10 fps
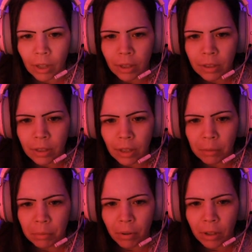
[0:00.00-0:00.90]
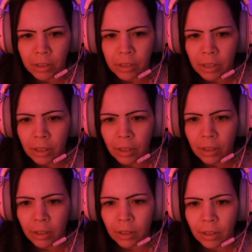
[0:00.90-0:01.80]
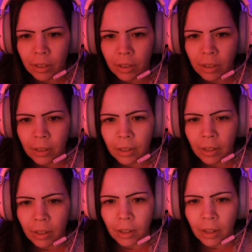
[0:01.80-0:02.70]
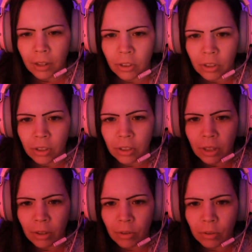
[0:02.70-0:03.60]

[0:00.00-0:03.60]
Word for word: Mm. Dang it, proxy. Gosh, dingle.